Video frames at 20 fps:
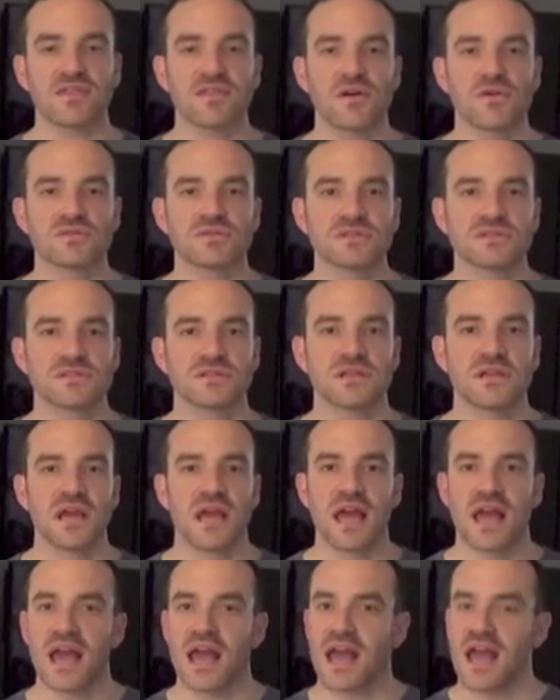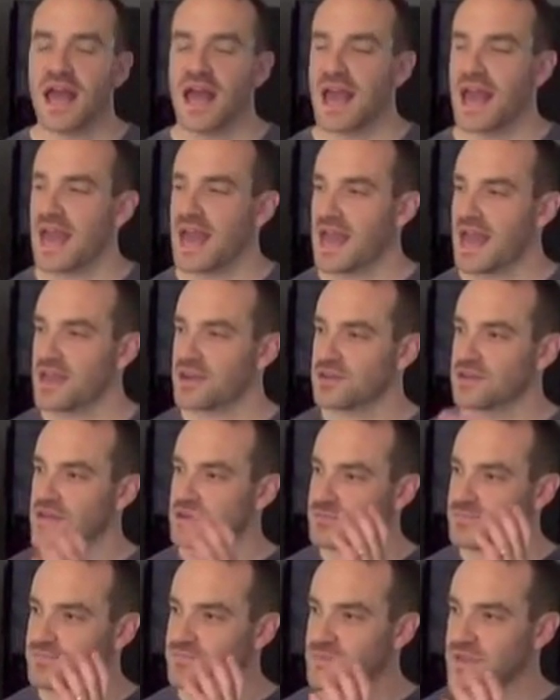notes and
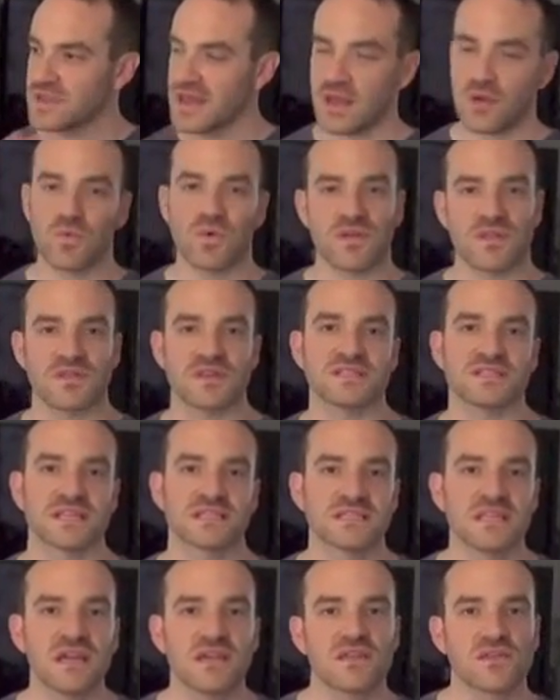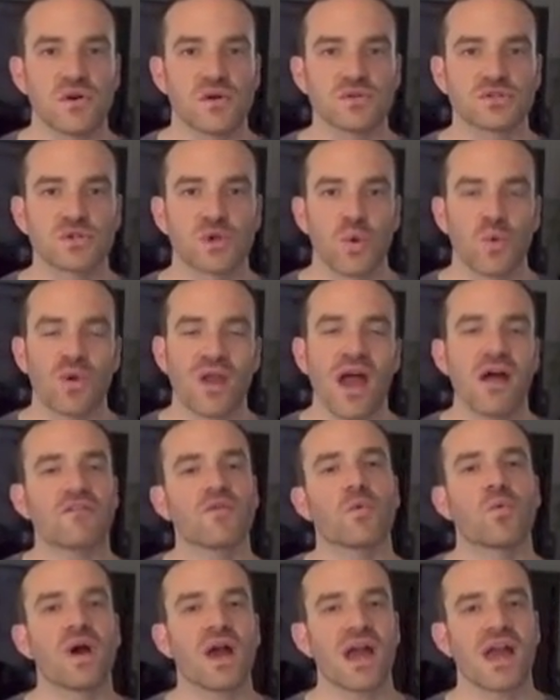like with 16th notes, we have a
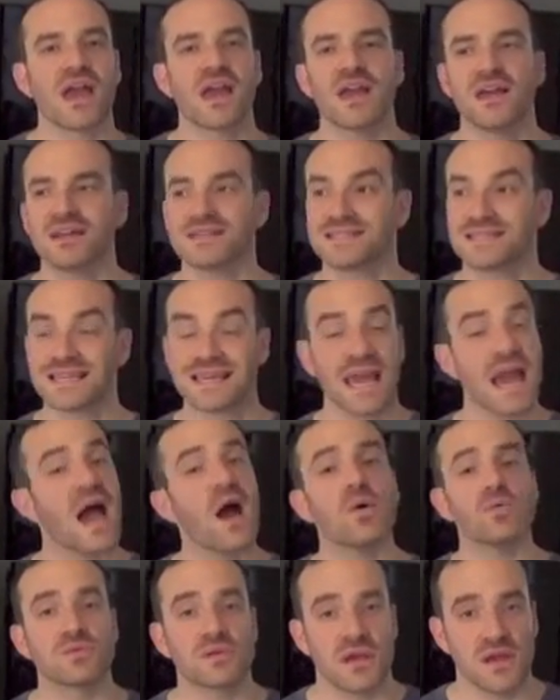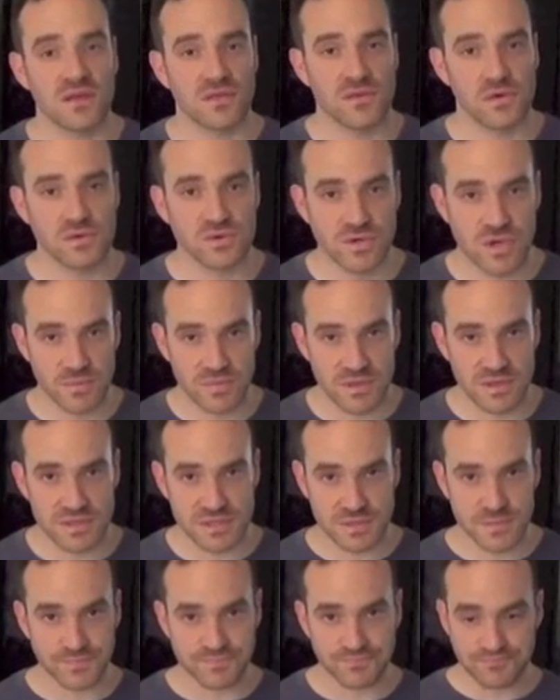way to count eighth note
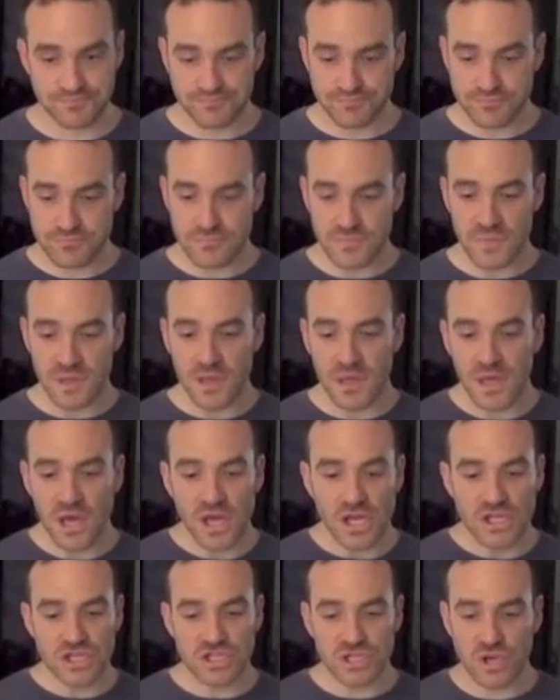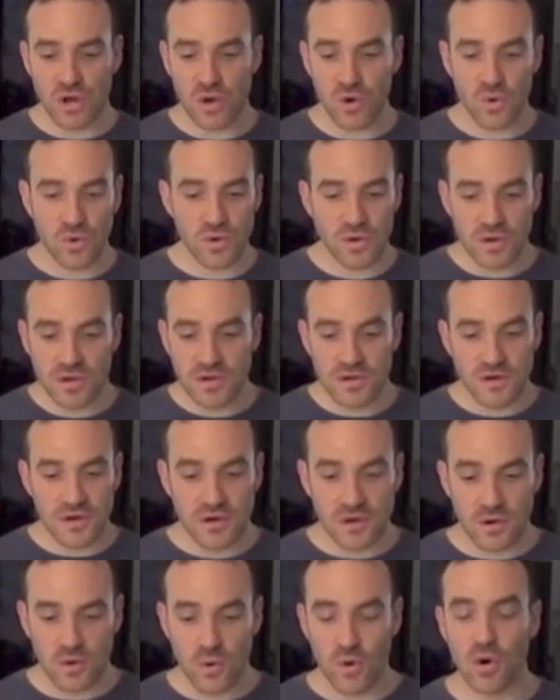triplets. So,
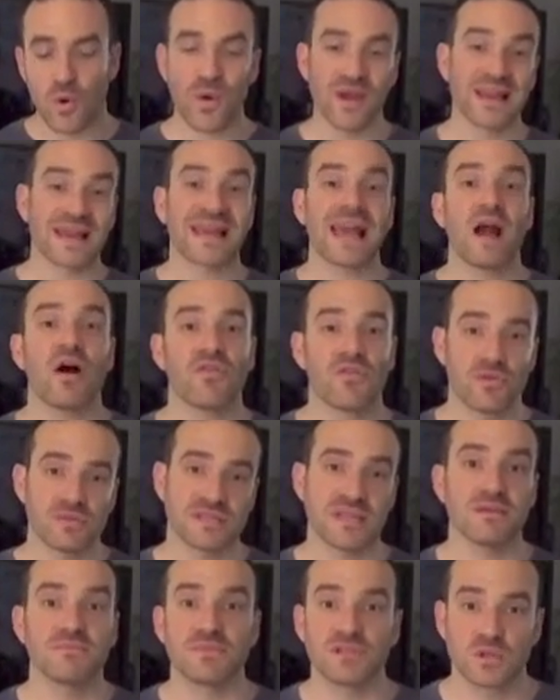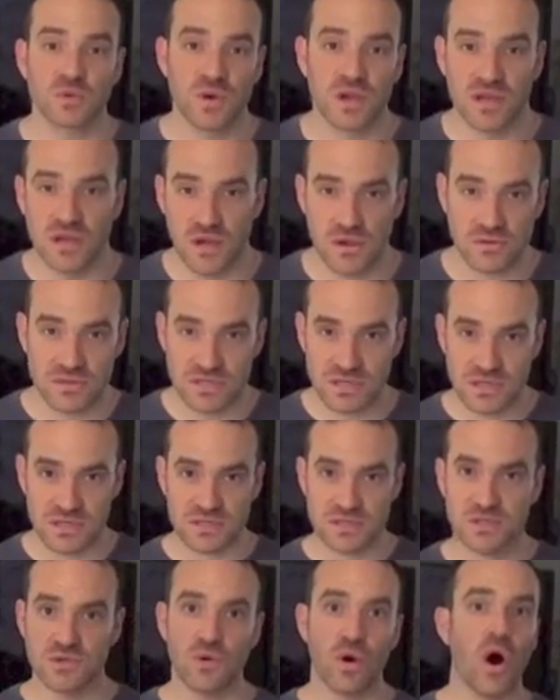or a way to count those in-between notes,
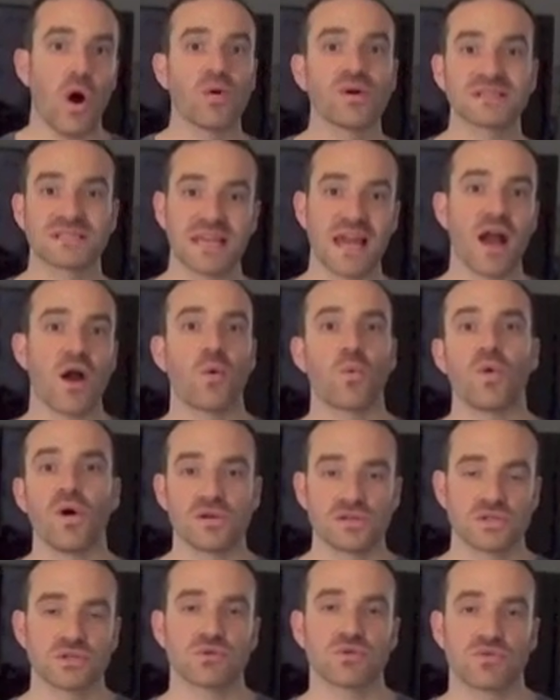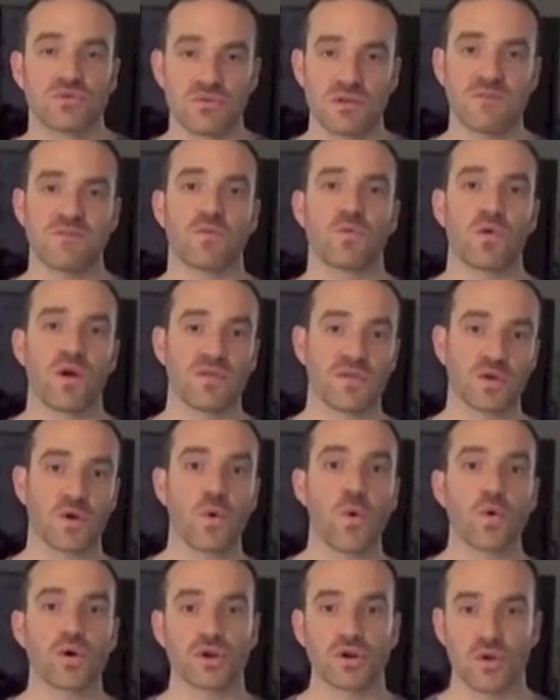because you always count 1, 2, 3, 4 on the
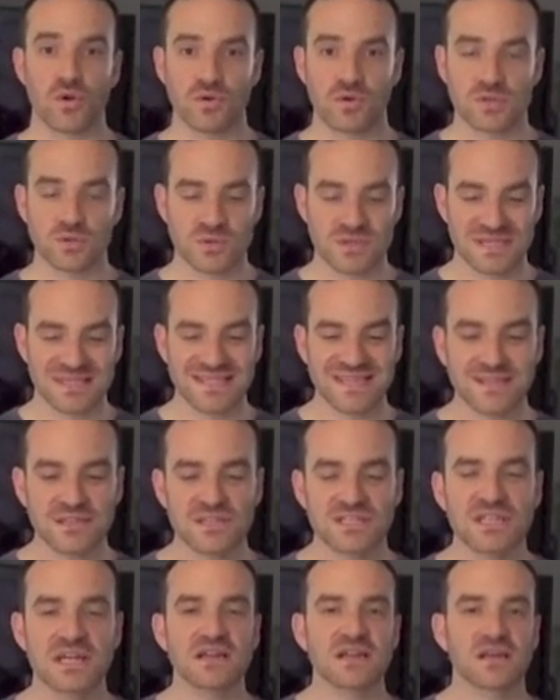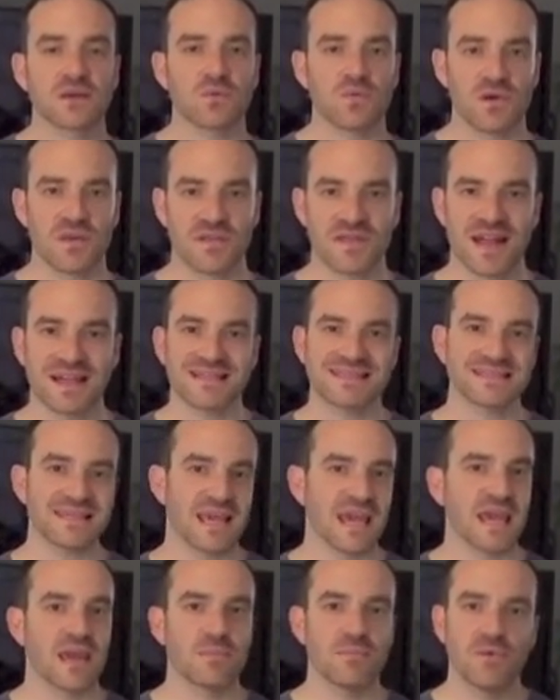quarter note, because we're still dealing with that
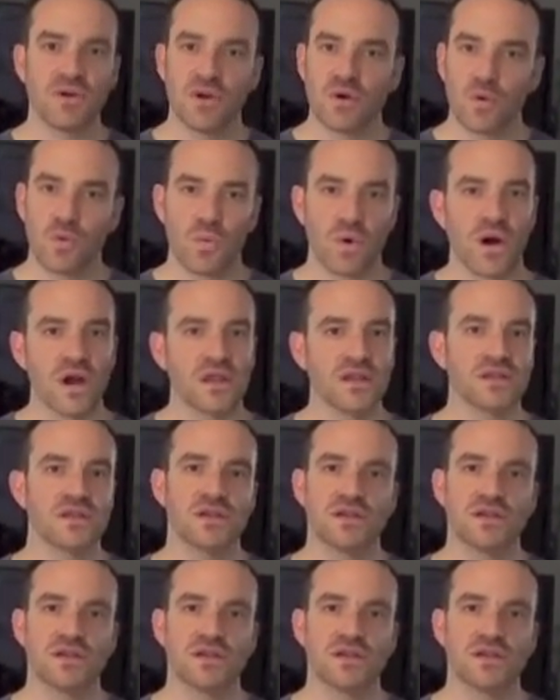same 1,